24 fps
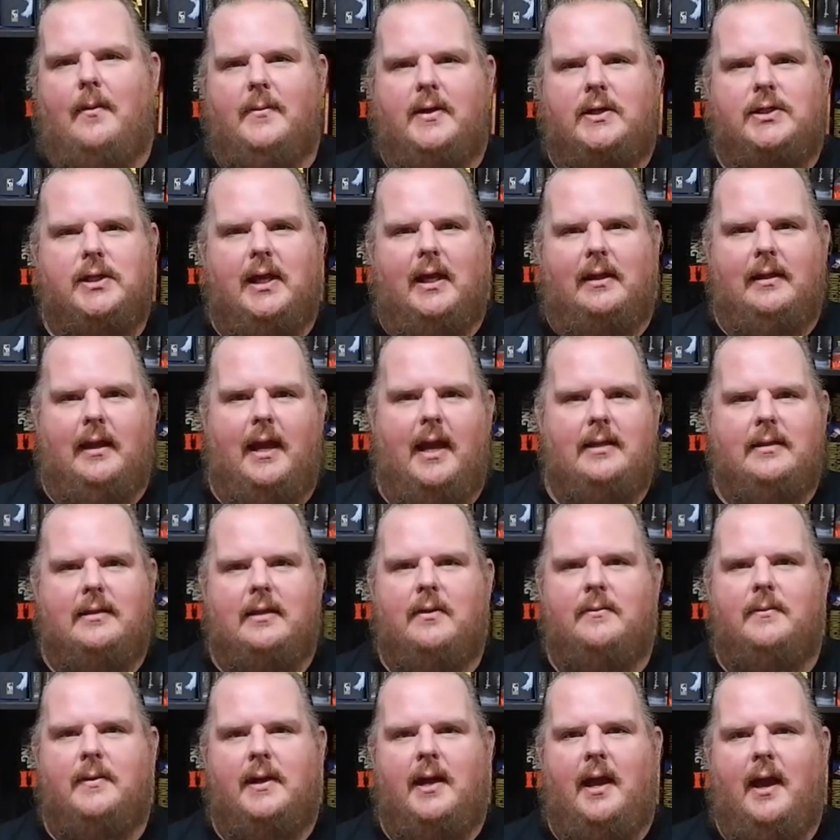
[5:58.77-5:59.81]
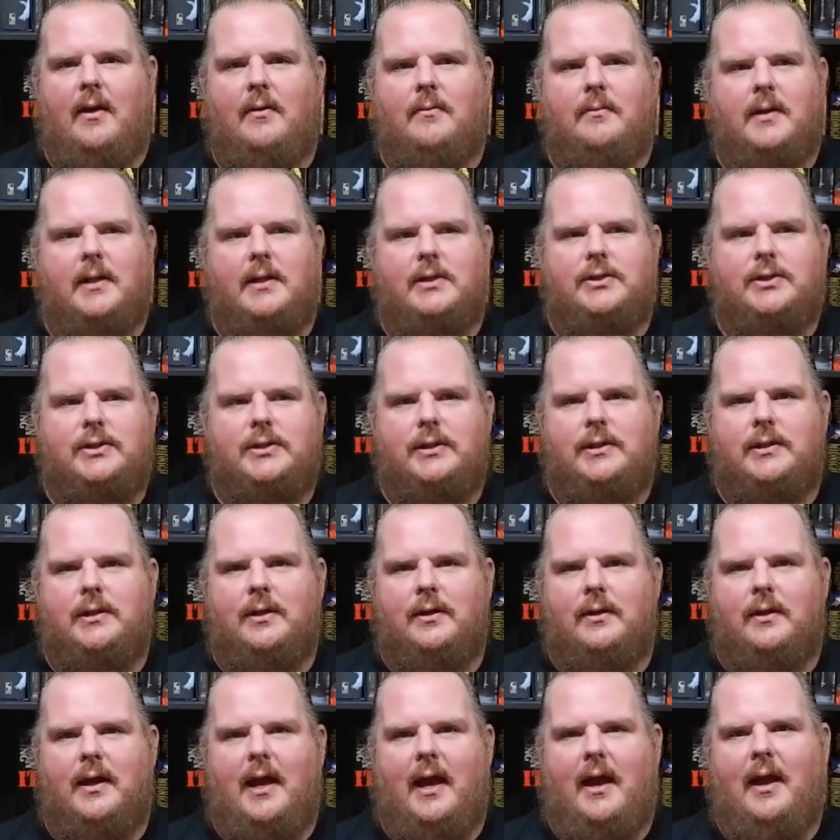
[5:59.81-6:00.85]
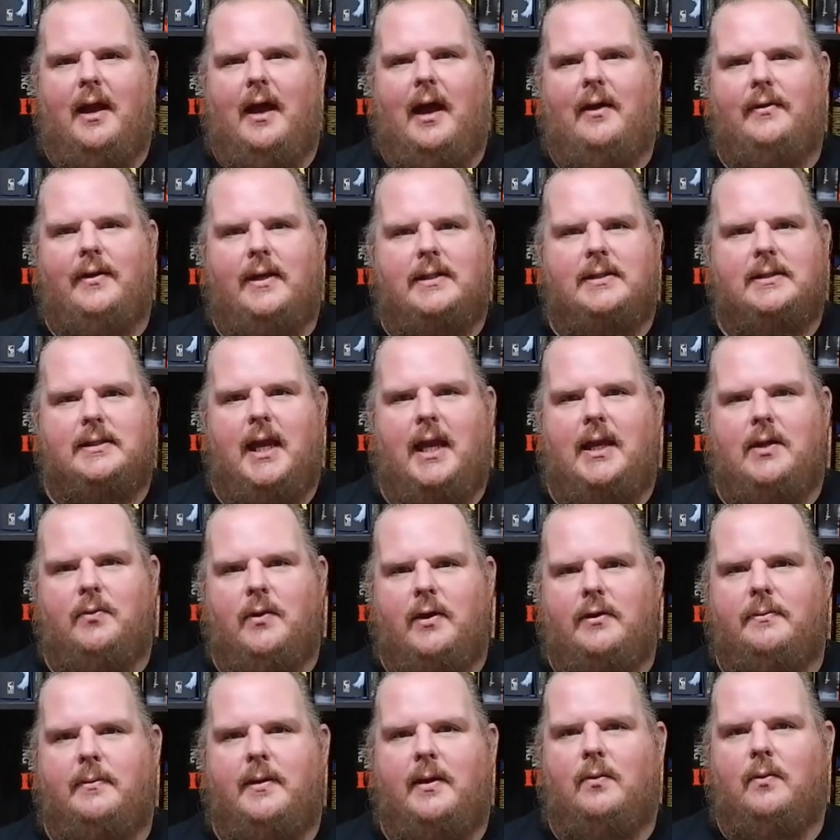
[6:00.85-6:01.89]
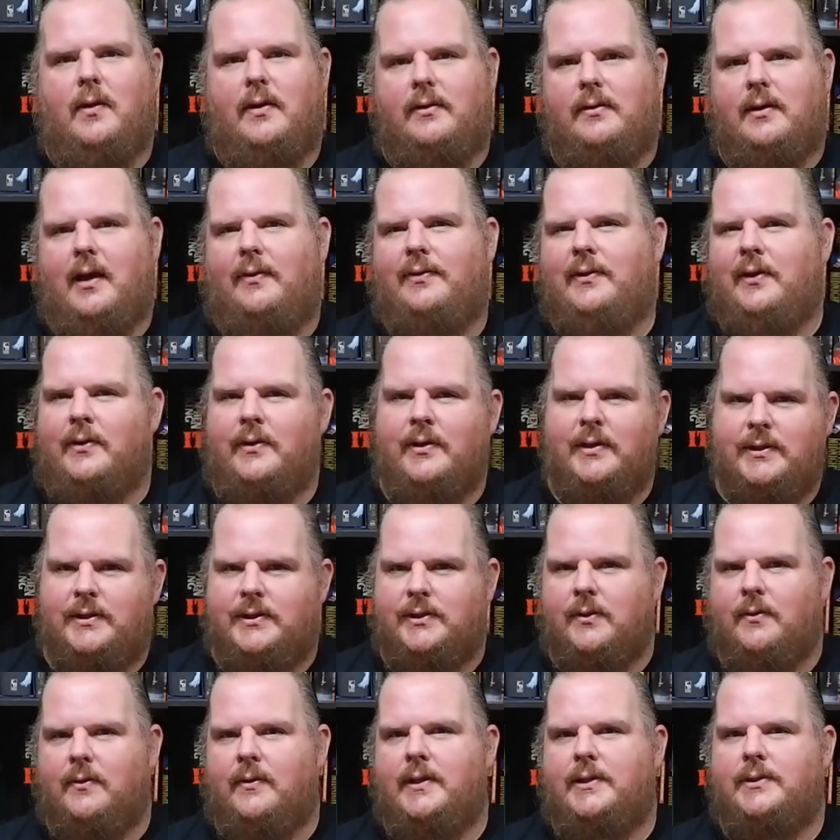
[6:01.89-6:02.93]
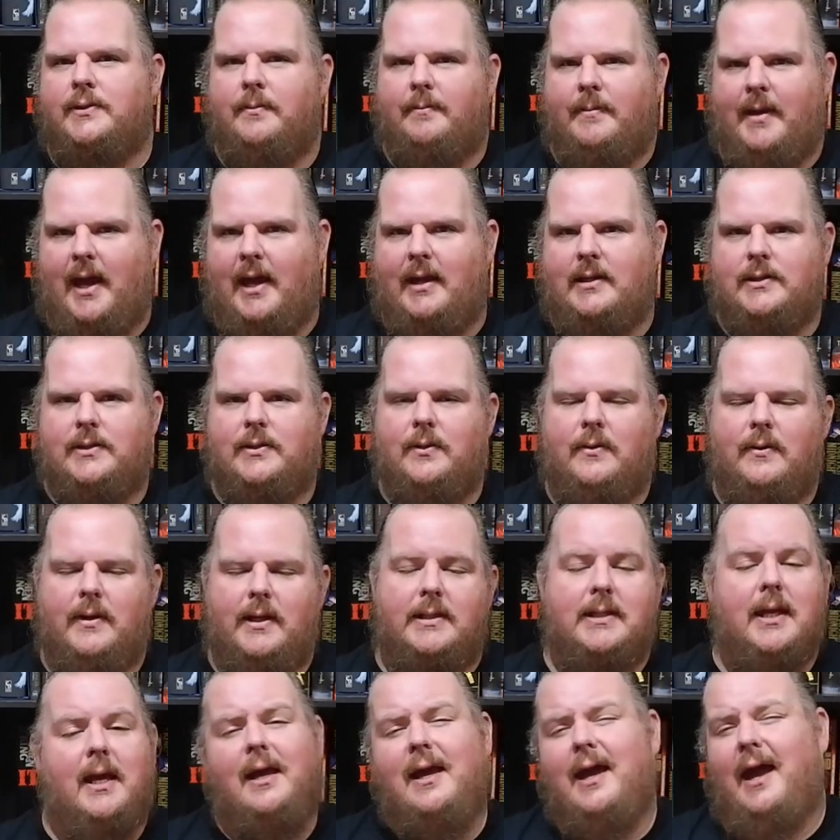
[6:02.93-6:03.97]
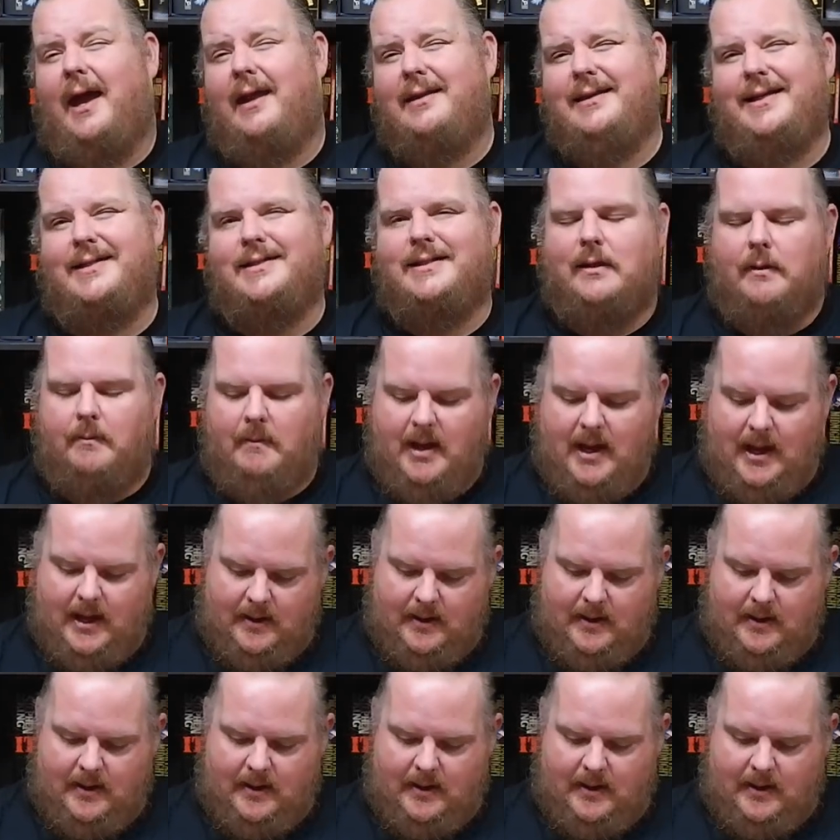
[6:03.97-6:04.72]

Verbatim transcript: how much I like them and how much, you know, how they stayed with me and whether or not they're good stories or bad stories, at least in